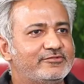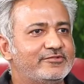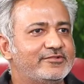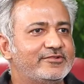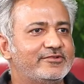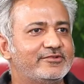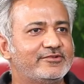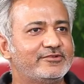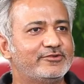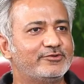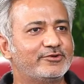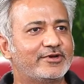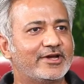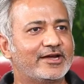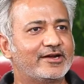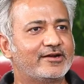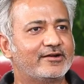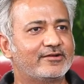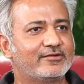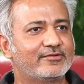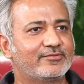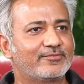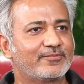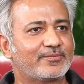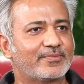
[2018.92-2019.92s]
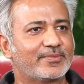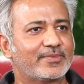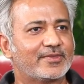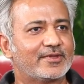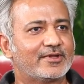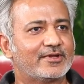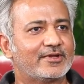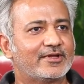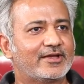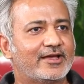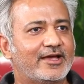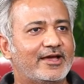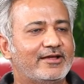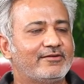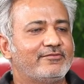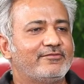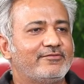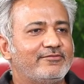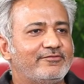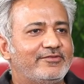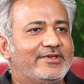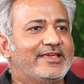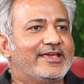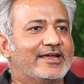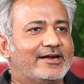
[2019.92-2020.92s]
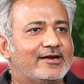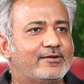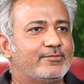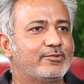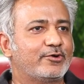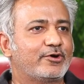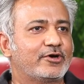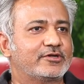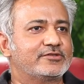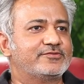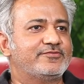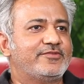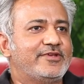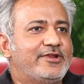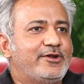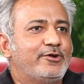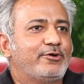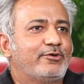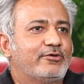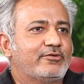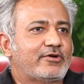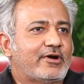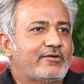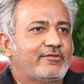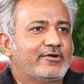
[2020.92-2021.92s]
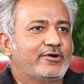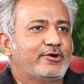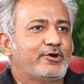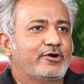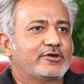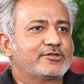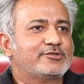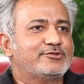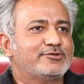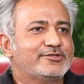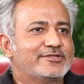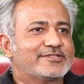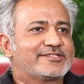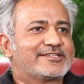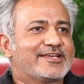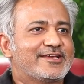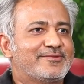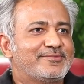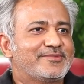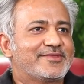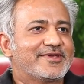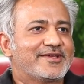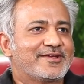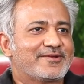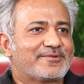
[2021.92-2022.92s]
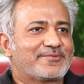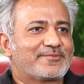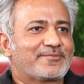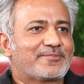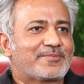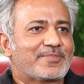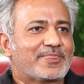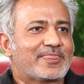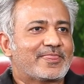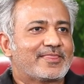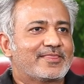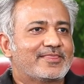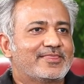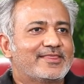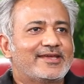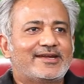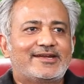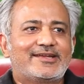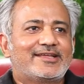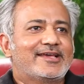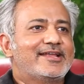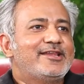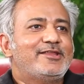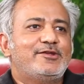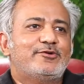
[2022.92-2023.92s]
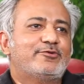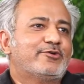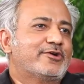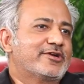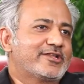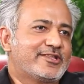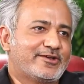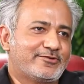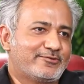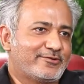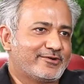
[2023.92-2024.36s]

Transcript: you get it. Right. And we get it because we know our dogs do the same thing. They tell you what they